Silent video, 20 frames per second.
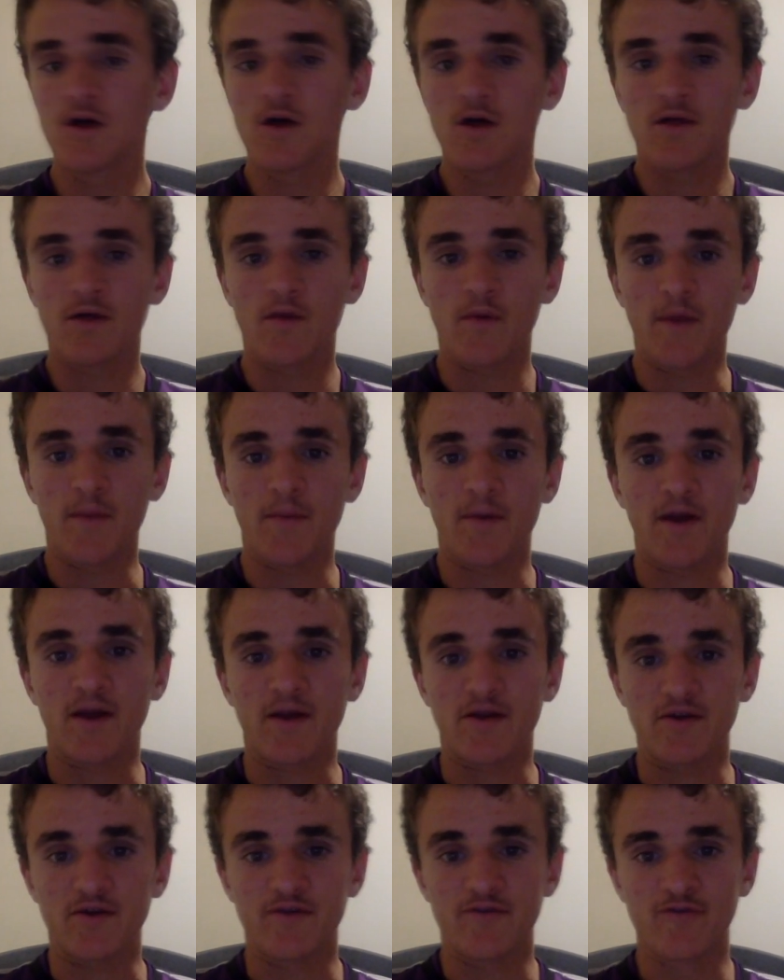won by a
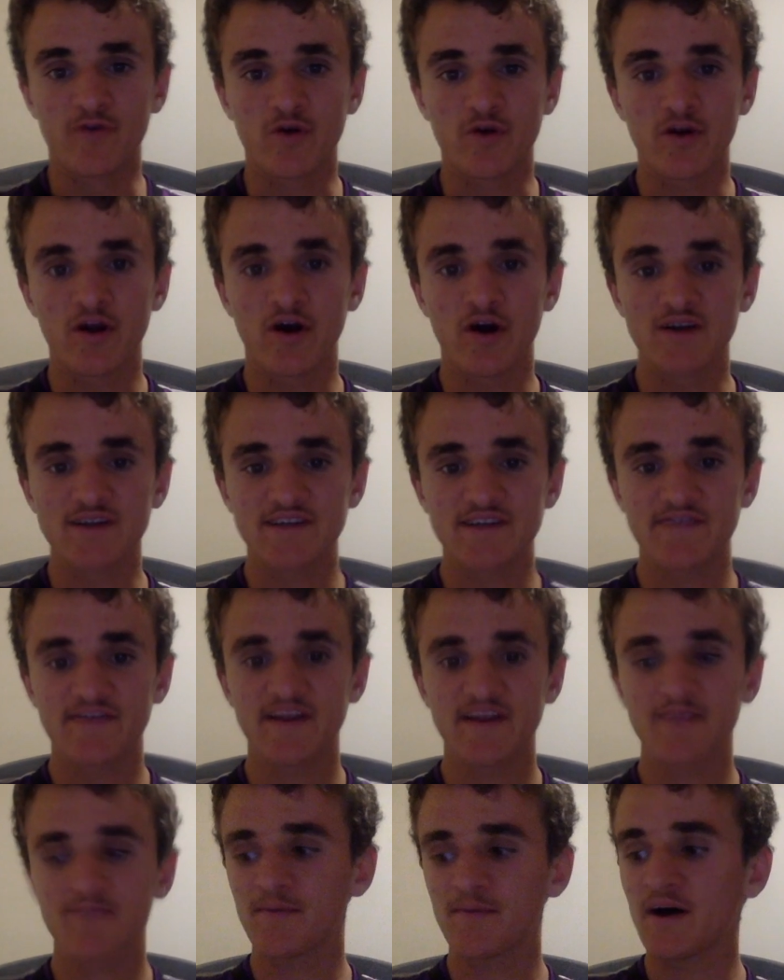good 4 goals, I
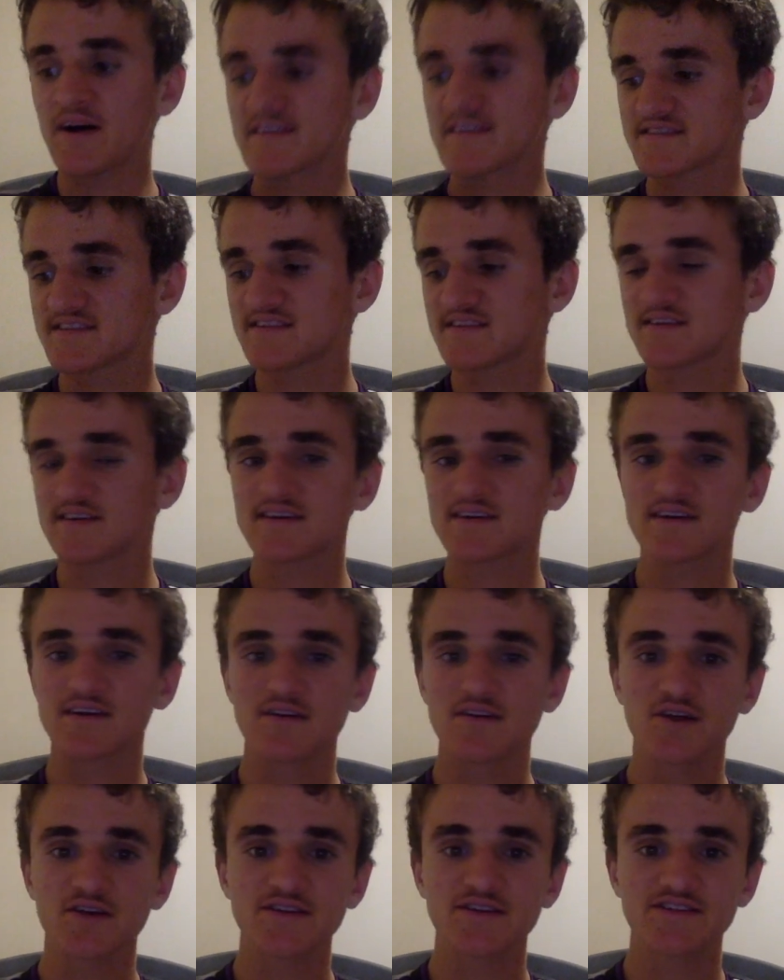think, but a
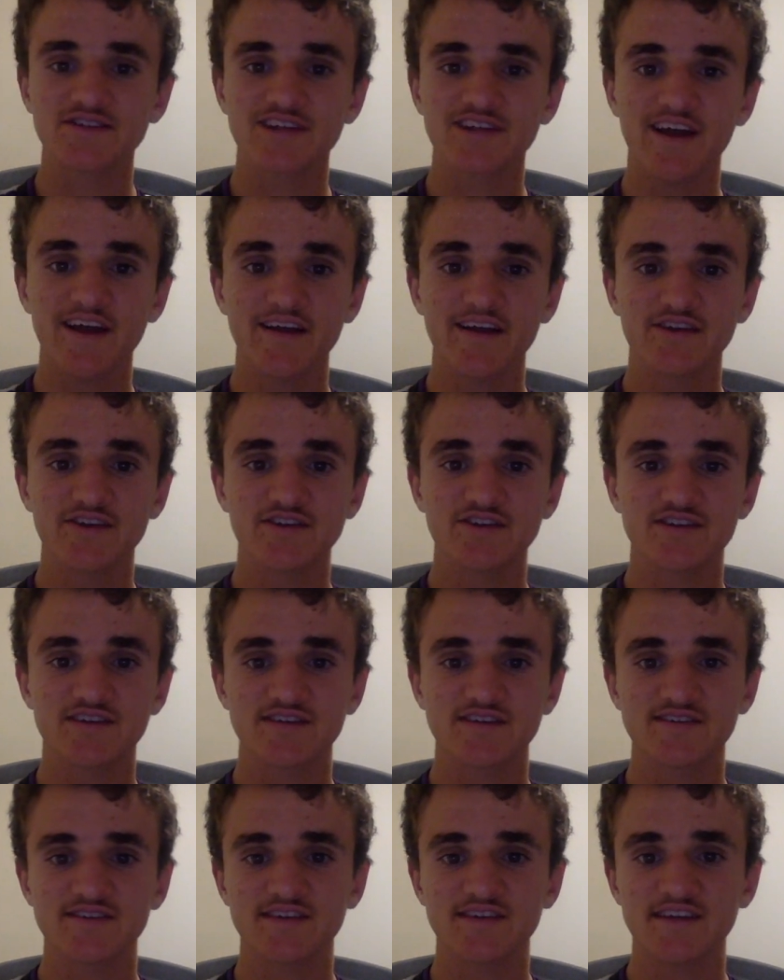lot has changed
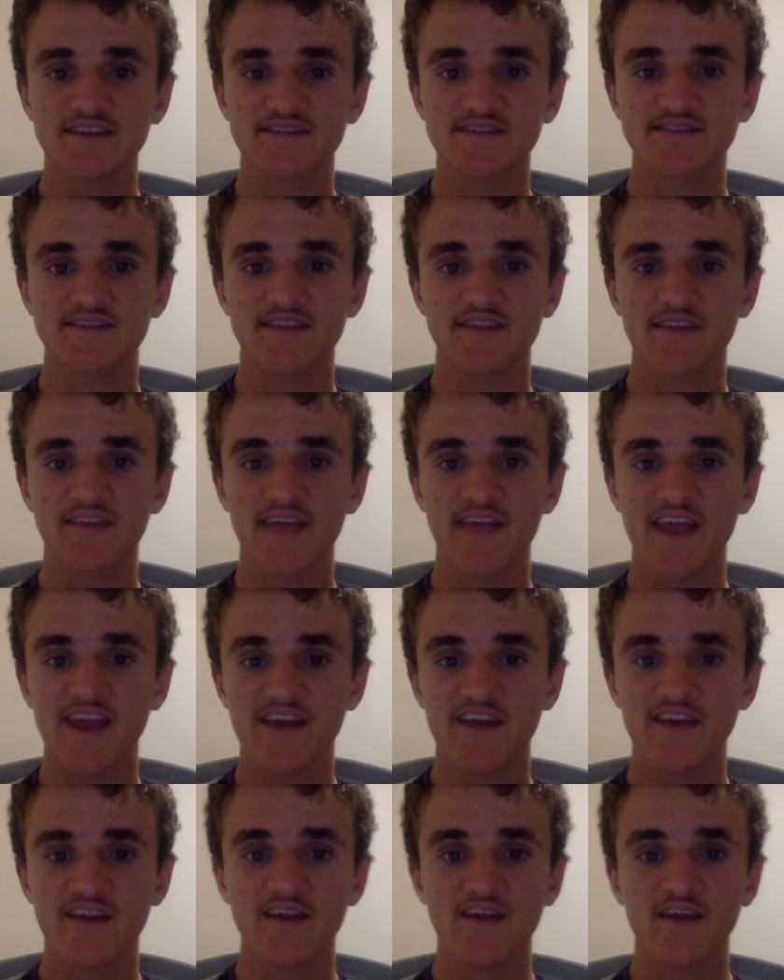since
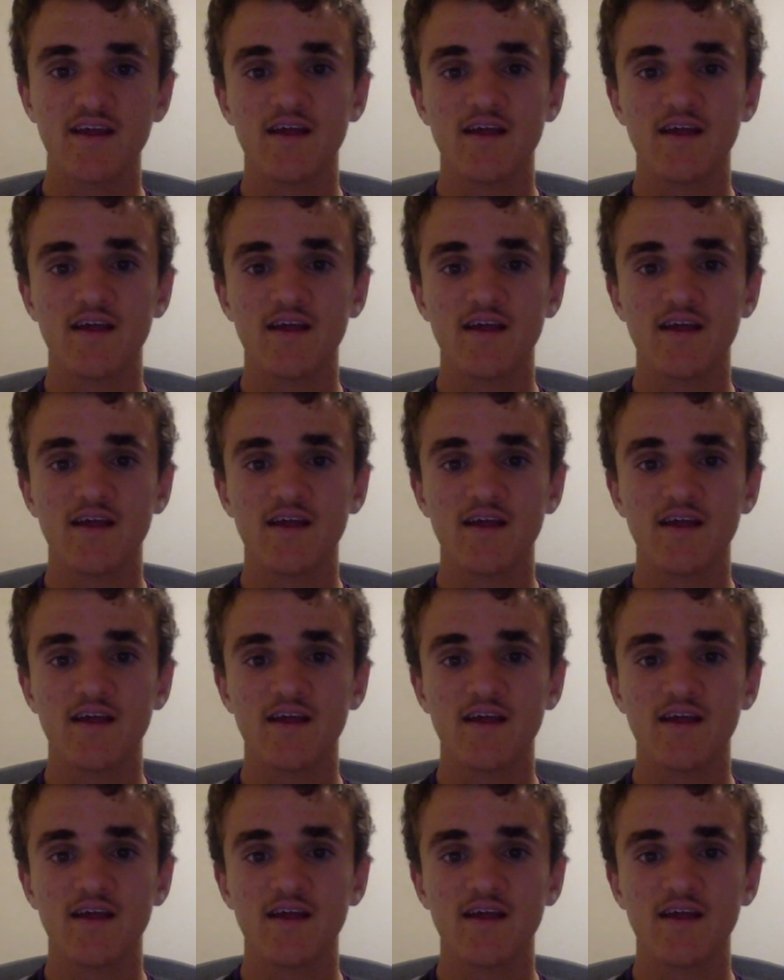then.